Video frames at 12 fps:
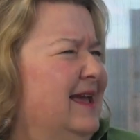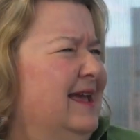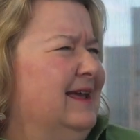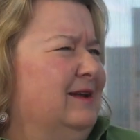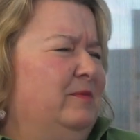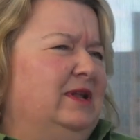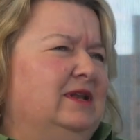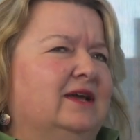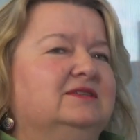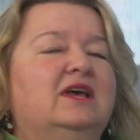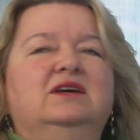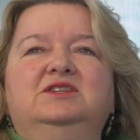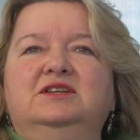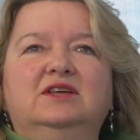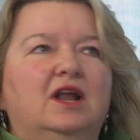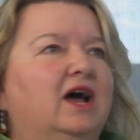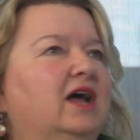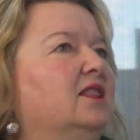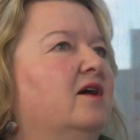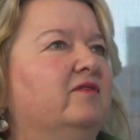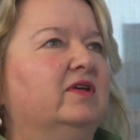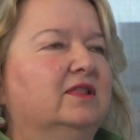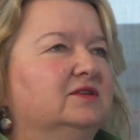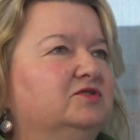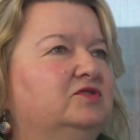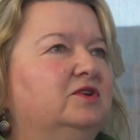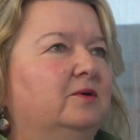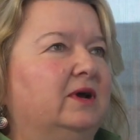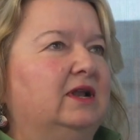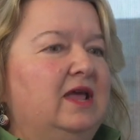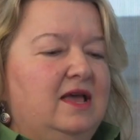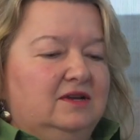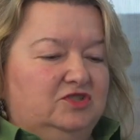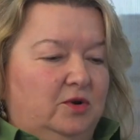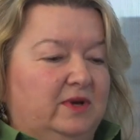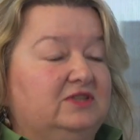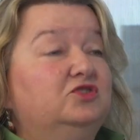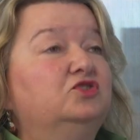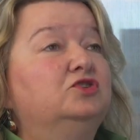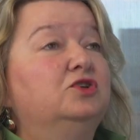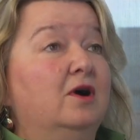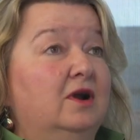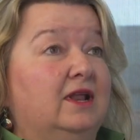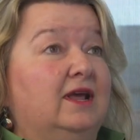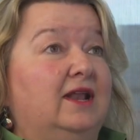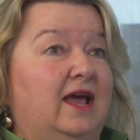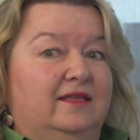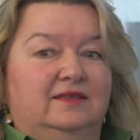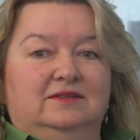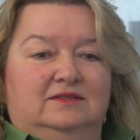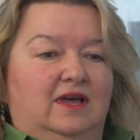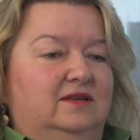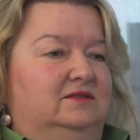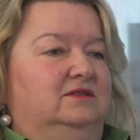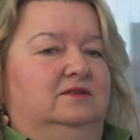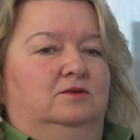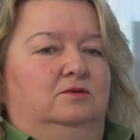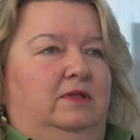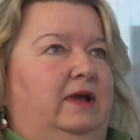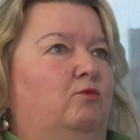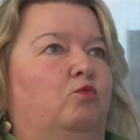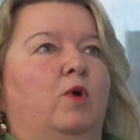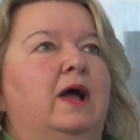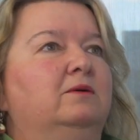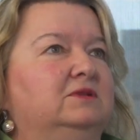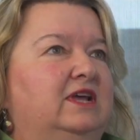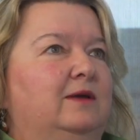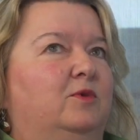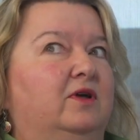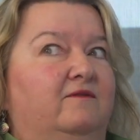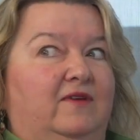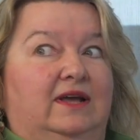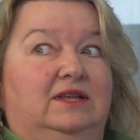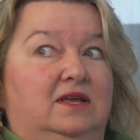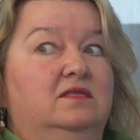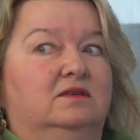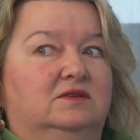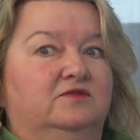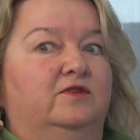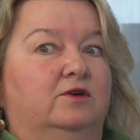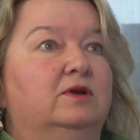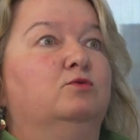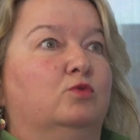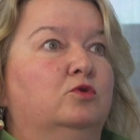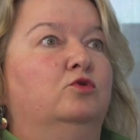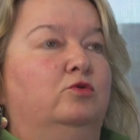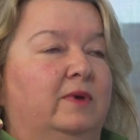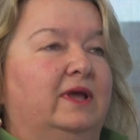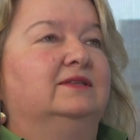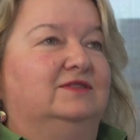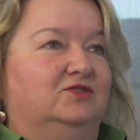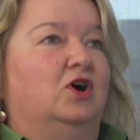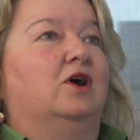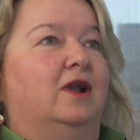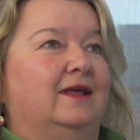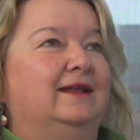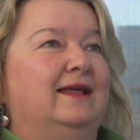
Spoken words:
Yeah, it'll be nice. She said, I love it. Let's do it. So it started as this little like round table. In fact, in this very room, it started.